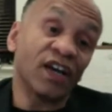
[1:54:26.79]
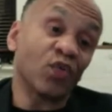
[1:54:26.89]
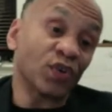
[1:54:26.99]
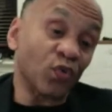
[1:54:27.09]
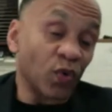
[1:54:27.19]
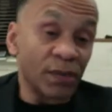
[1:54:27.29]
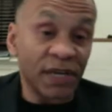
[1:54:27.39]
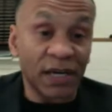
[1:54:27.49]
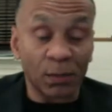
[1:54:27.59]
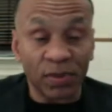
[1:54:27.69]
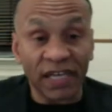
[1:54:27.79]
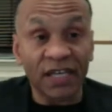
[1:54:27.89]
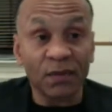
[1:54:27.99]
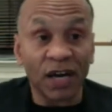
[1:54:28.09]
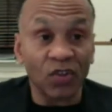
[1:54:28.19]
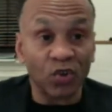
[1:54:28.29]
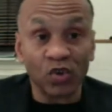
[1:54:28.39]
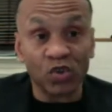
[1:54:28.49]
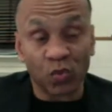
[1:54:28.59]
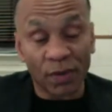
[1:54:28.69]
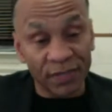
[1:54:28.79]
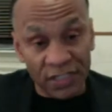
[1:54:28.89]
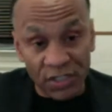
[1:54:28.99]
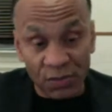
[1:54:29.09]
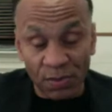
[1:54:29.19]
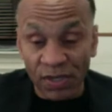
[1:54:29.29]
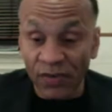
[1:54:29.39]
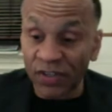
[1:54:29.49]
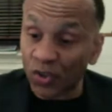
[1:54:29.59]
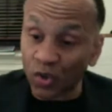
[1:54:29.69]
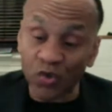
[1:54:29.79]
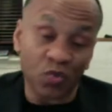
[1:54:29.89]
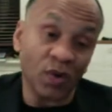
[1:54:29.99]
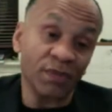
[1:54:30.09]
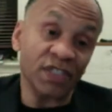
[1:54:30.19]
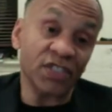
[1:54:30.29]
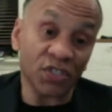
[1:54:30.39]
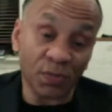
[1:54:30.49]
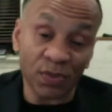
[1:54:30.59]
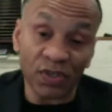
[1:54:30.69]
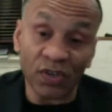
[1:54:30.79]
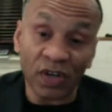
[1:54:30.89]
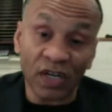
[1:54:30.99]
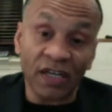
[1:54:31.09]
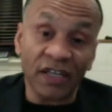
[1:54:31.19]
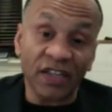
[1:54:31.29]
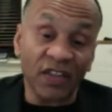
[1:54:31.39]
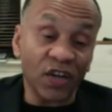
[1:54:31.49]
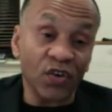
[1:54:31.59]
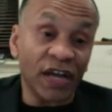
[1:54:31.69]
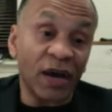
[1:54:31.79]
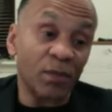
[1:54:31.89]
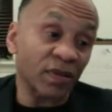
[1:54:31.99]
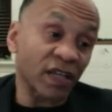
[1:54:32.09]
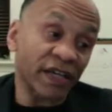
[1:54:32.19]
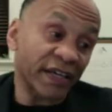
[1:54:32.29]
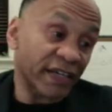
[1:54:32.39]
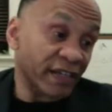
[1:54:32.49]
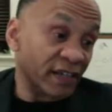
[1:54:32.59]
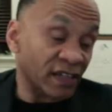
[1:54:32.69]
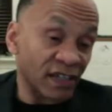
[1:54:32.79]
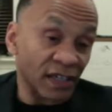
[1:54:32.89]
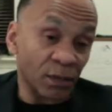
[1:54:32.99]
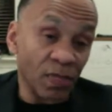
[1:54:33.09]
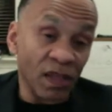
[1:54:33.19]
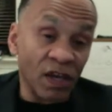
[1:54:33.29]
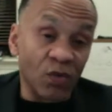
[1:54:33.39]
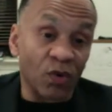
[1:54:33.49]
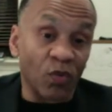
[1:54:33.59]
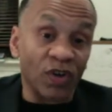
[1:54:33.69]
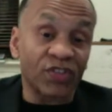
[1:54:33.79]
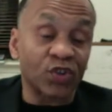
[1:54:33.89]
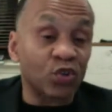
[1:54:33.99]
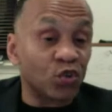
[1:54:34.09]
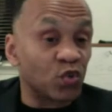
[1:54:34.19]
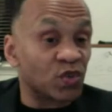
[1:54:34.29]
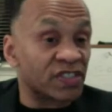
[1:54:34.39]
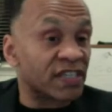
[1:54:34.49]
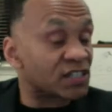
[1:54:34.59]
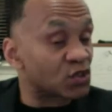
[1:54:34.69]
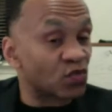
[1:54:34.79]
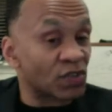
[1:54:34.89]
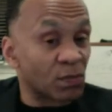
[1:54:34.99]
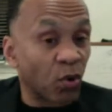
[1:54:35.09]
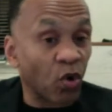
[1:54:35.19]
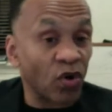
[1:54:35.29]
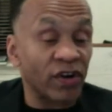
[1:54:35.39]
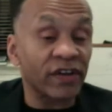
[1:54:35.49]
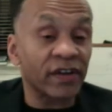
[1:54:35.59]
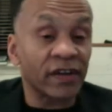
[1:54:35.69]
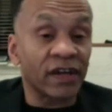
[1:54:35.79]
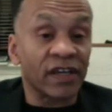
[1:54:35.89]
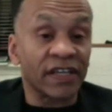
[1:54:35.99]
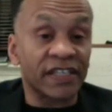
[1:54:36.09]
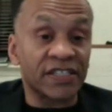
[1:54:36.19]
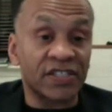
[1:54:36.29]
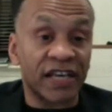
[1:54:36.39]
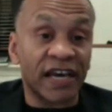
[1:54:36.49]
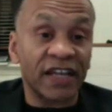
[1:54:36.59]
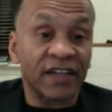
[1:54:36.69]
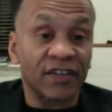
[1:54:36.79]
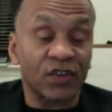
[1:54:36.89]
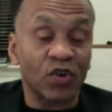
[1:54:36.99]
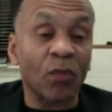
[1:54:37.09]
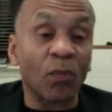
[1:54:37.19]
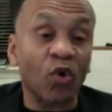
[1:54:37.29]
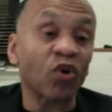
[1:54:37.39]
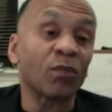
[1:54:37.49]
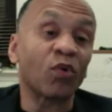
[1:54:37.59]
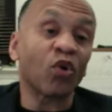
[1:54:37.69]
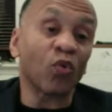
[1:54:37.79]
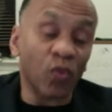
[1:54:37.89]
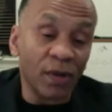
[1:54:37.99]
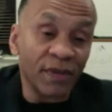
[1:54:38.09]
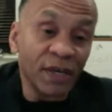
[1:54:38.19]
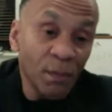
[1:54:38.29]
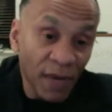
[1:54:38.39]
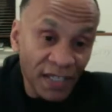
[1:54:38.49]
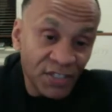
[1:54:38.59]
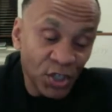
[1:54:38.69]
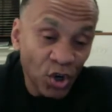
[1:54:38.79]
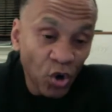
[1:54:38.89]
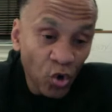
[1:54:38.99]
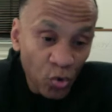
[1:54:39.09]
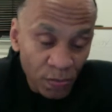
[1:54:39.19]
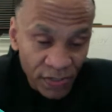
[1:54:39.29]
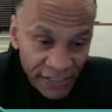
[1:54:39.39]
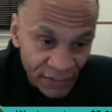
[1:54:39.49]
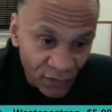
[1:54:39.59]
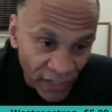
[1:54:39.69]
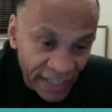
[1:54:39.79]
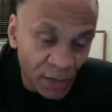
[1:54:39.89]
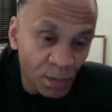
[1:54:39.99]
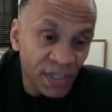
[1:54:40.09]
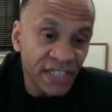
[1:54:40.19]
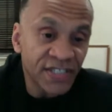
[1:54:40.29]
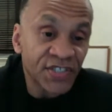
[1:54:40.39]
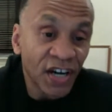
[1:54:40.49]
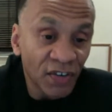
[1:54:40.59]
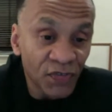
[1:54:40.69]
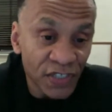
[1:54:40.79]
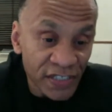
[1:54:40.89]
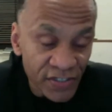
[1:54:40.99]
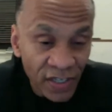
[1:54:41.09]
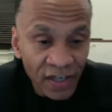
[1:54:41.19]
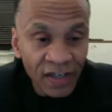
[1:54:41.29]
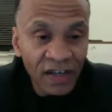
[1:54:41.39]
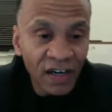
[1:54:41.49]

And when the women complain about those women disappearing, those women disappear. They're playing. But what the news doesn't report is that there are more and more women in Mexico who believe they can be as tough as